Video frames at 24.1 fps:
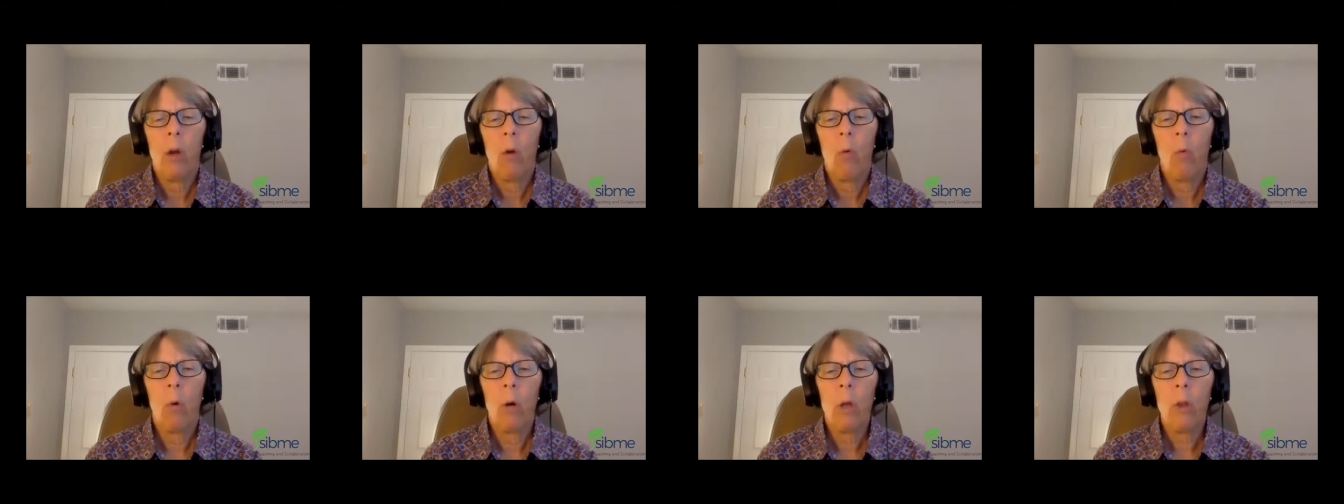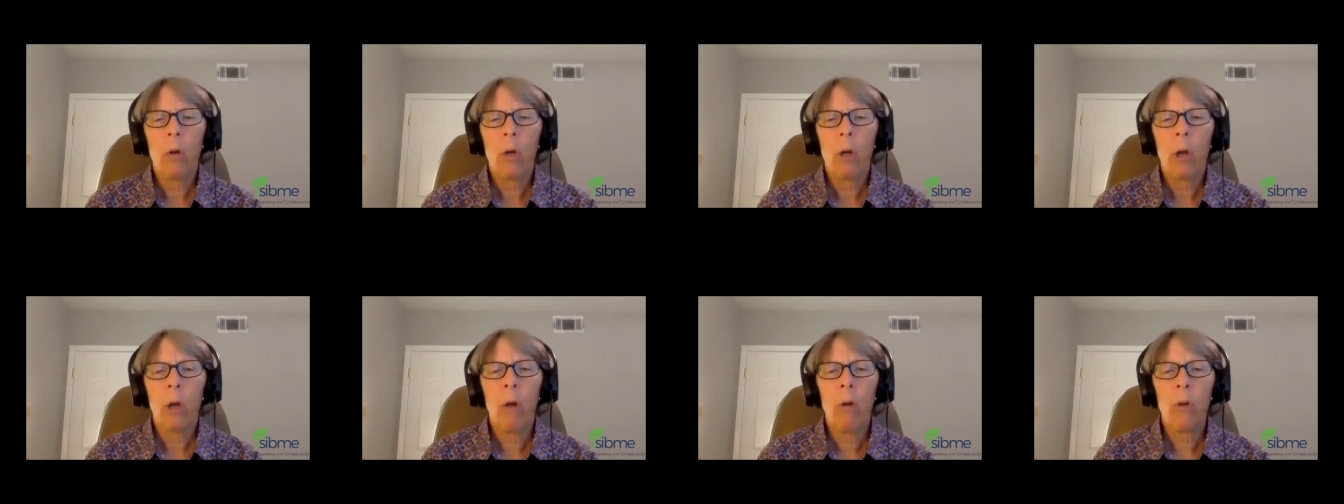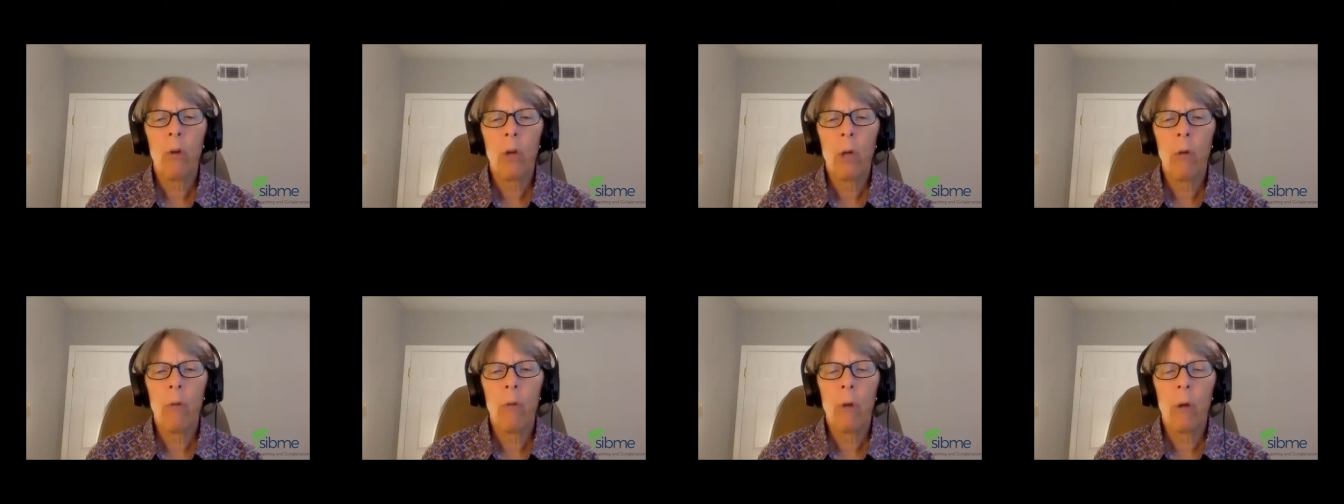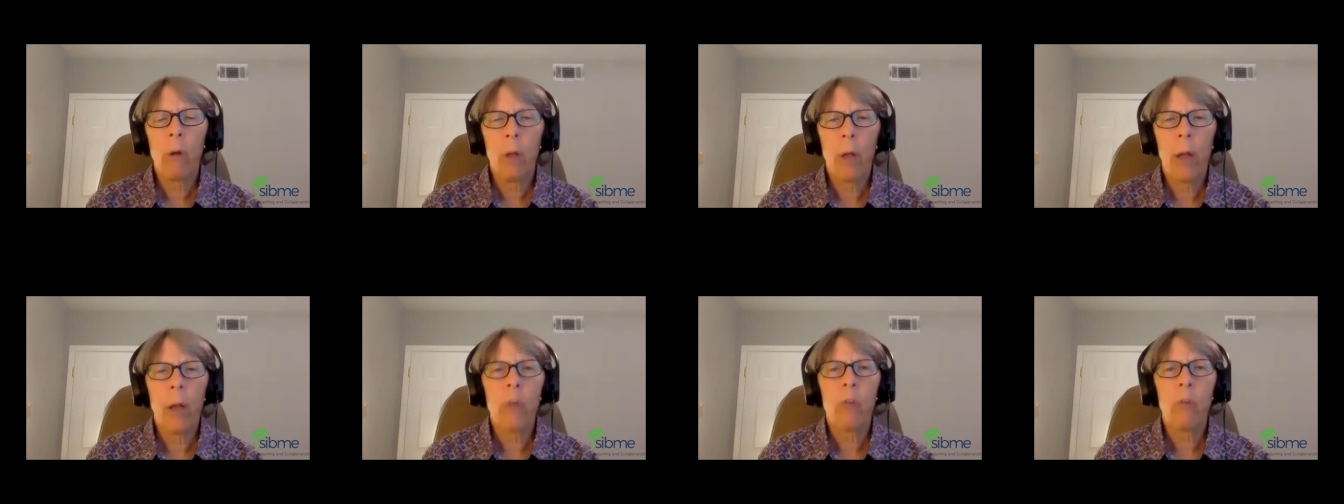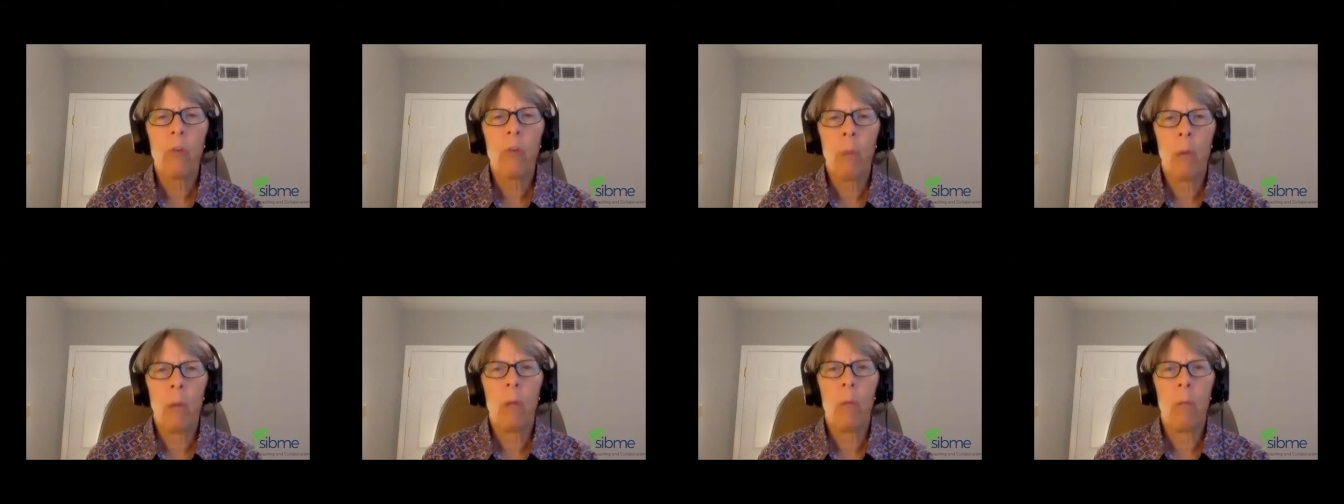We're either coaching for
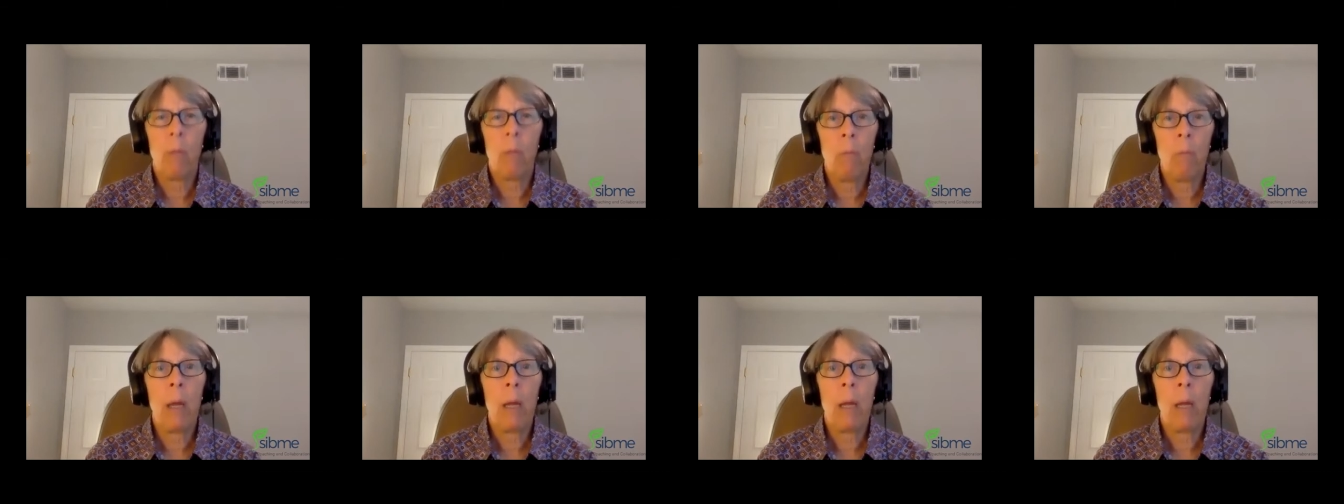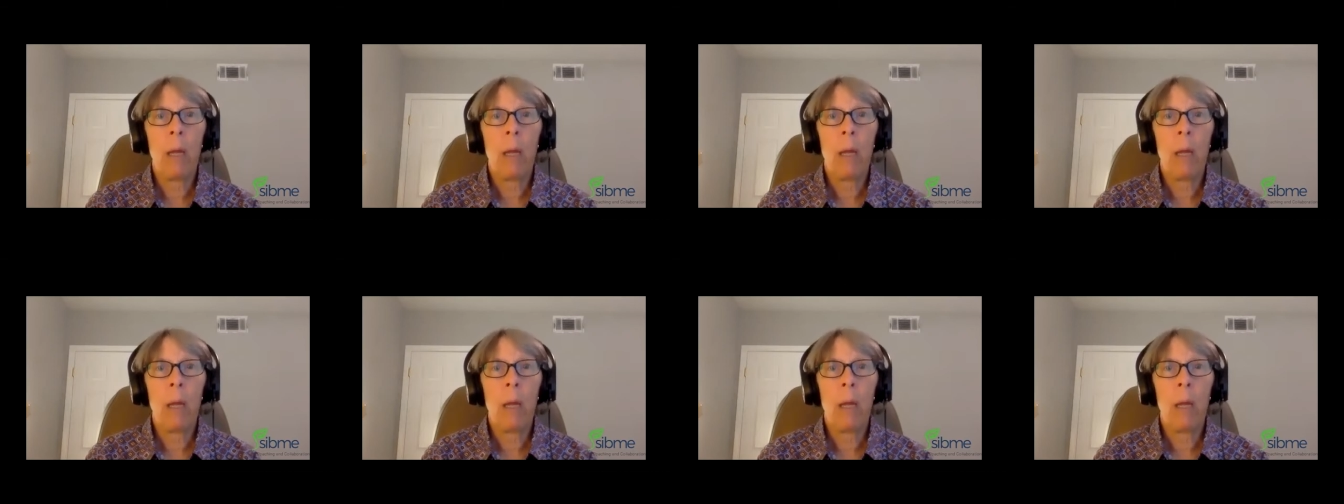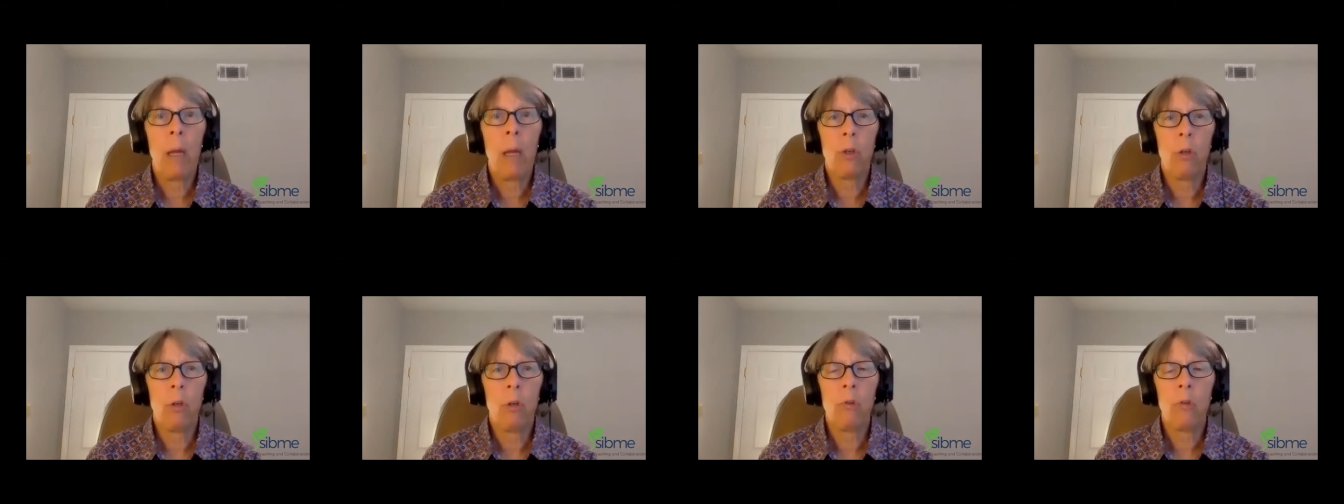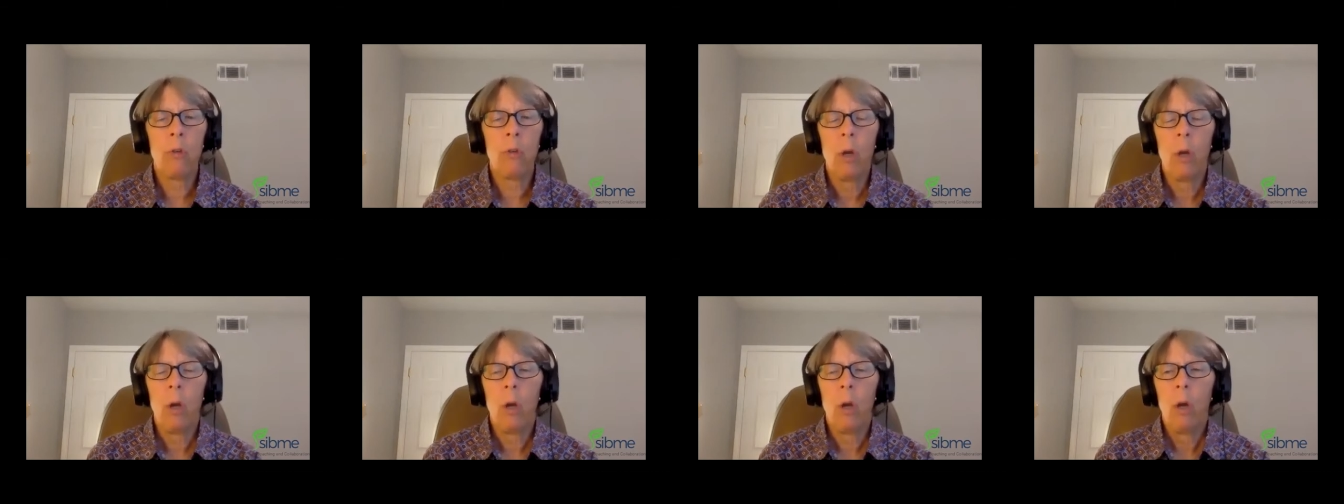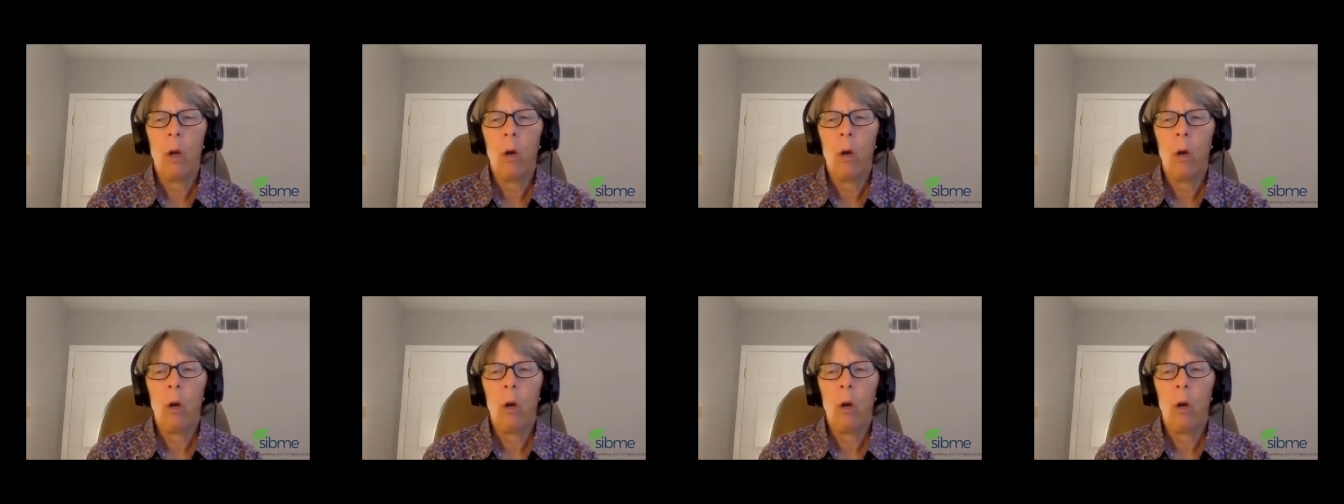classroom man- management issues,